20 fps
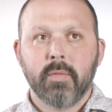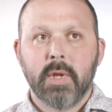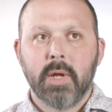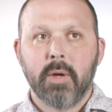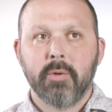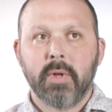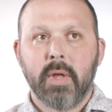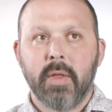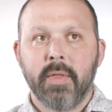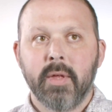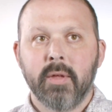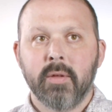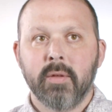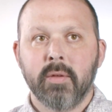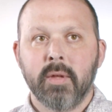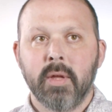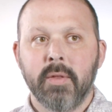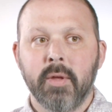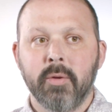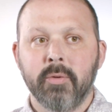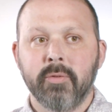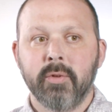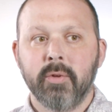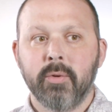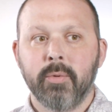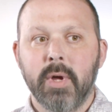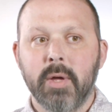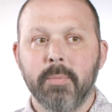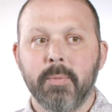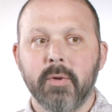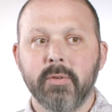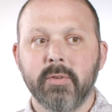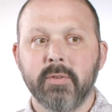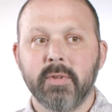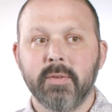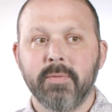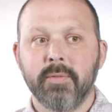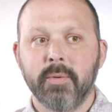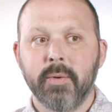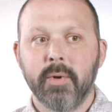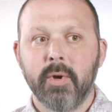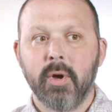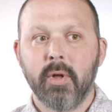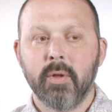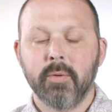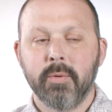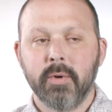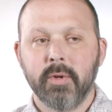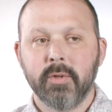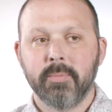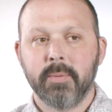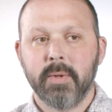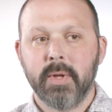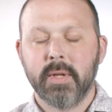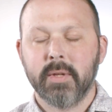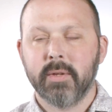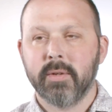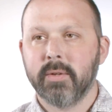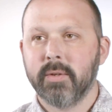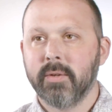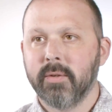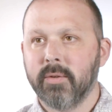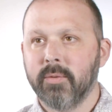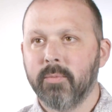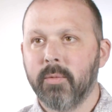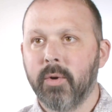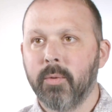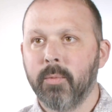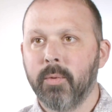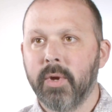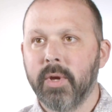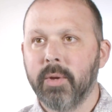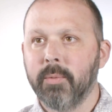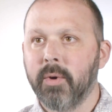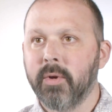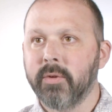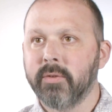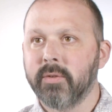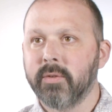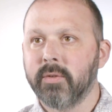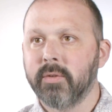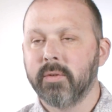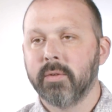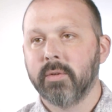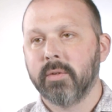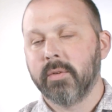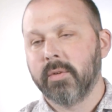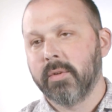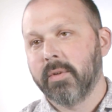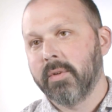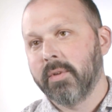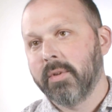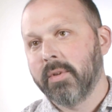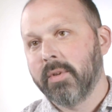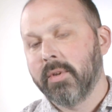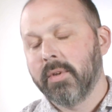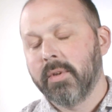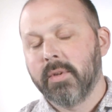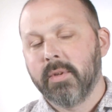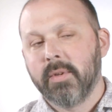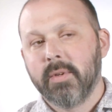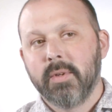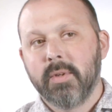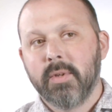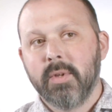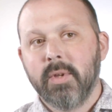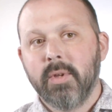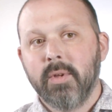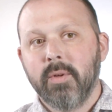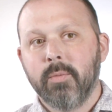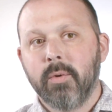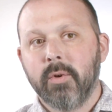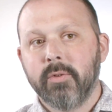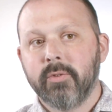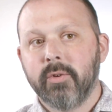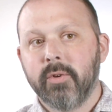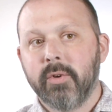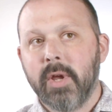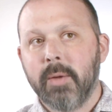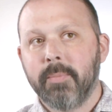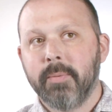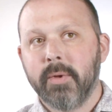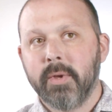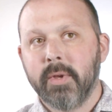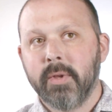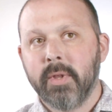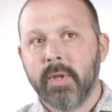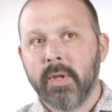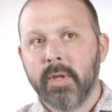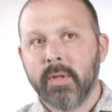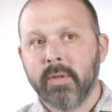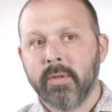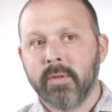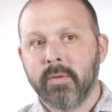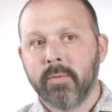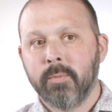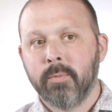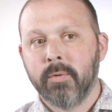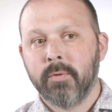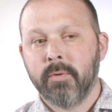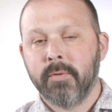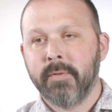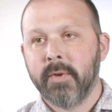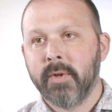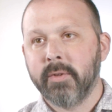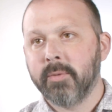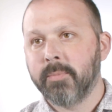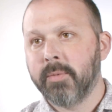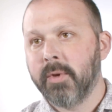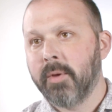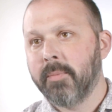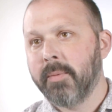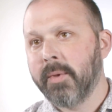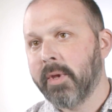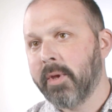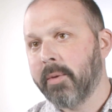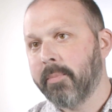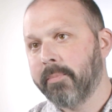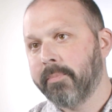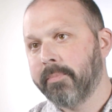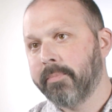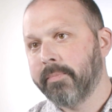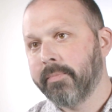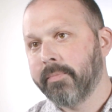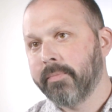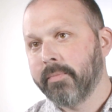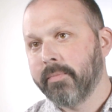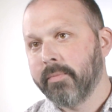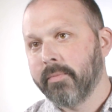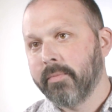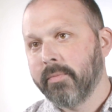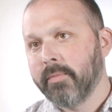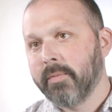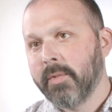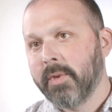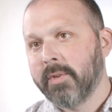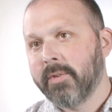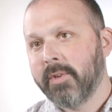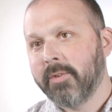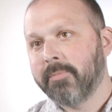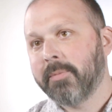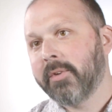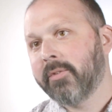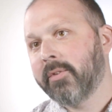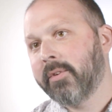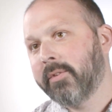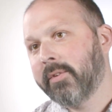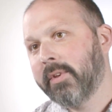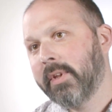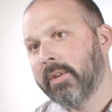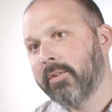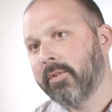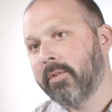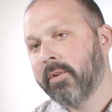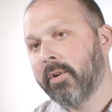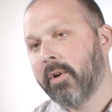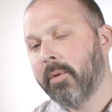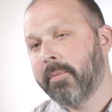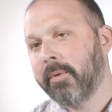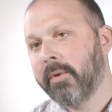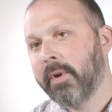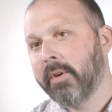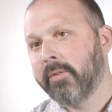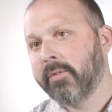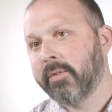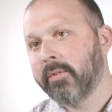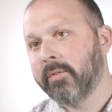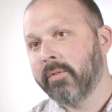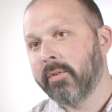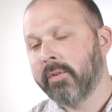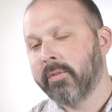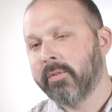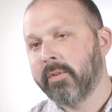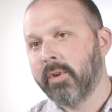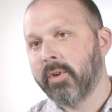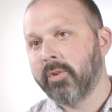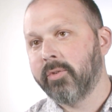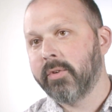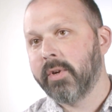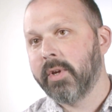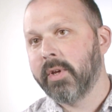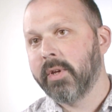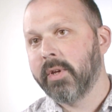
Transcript: I think I was still quite positive through it all. We explained what it was and what's going to happen. I think we were referred to Birmingham. See specialists there to look at operations, look at surgery.